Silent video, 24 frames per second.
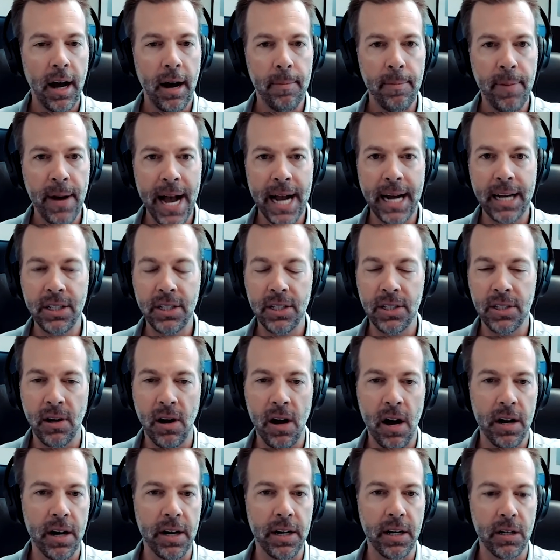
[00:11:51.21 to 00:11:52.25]
packages,
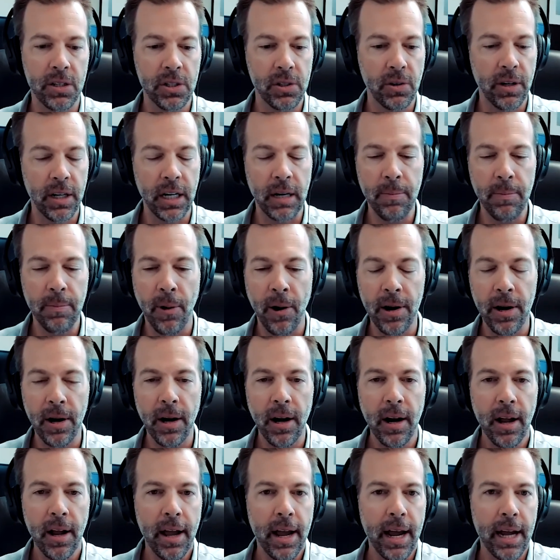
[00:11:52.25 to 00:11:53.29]
audit your screening
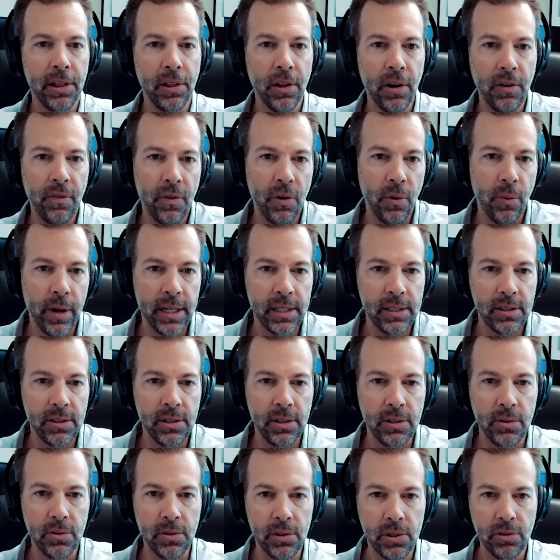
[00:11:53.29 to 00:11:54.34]
partner, and look for ways
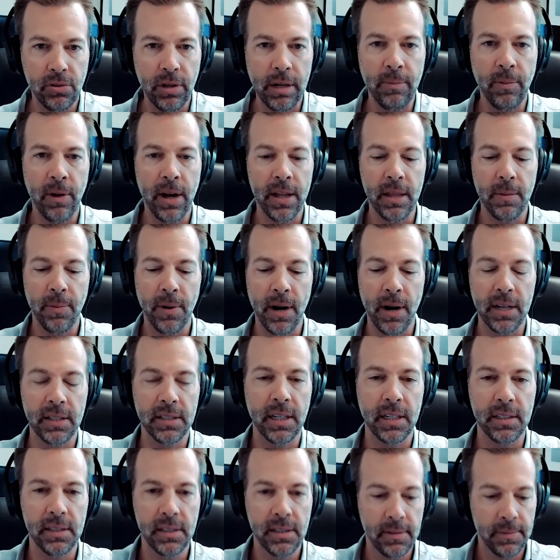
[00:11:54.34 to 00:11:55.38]
to streamline the process.